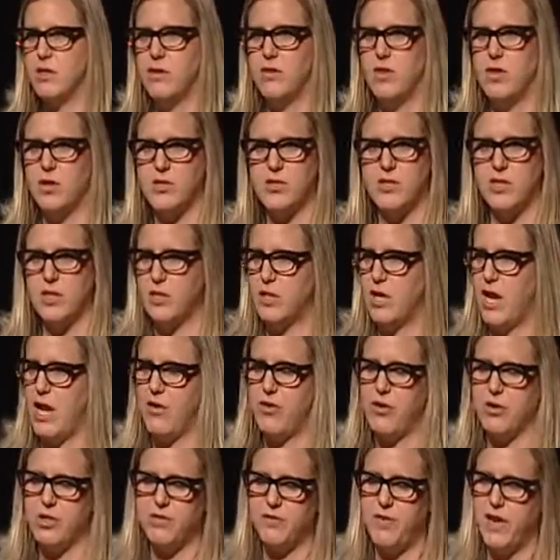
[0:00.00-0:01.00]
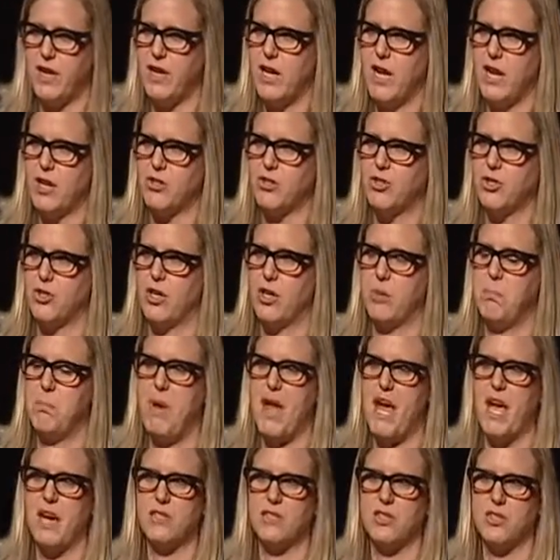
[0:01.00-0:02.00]
there's financial
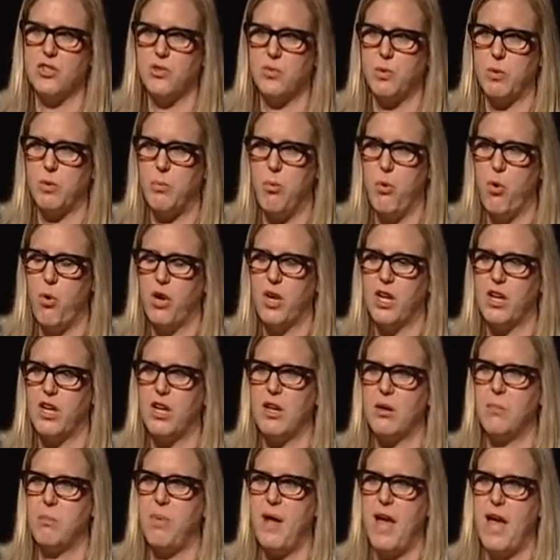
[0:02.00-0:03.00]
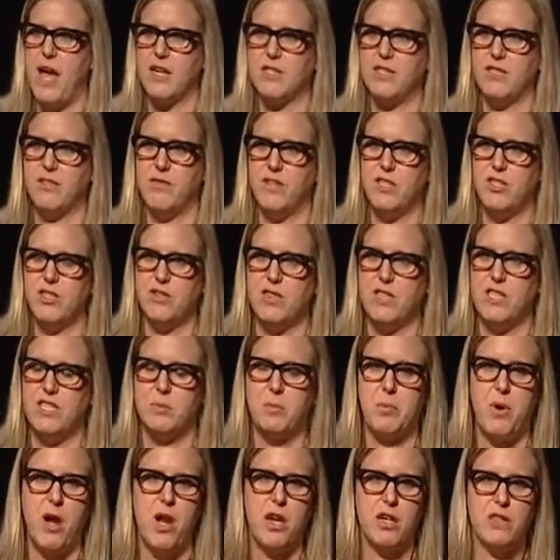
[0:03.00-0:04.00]
impacts, there's reporting impacts of each of these
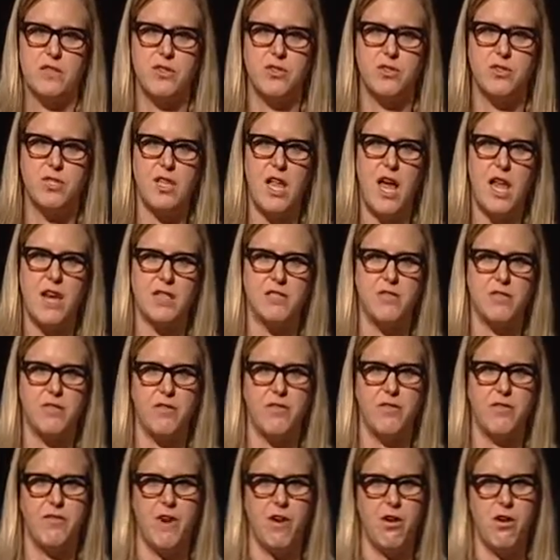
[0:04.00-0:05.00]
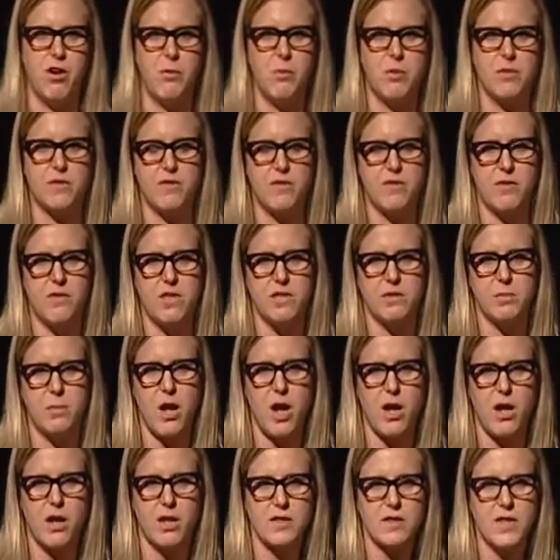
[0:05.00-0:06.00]
products, there's a lot of different variables of these
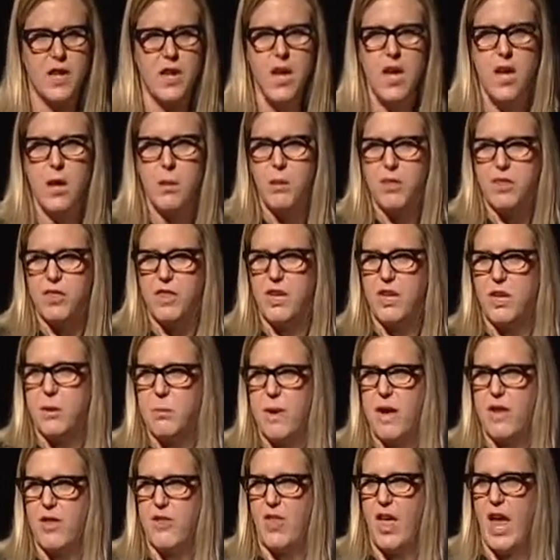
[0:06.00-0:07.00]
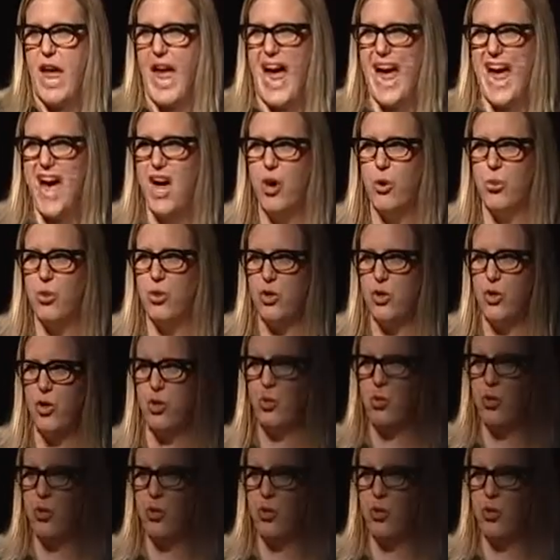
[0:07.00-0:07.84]
products, but think about how and who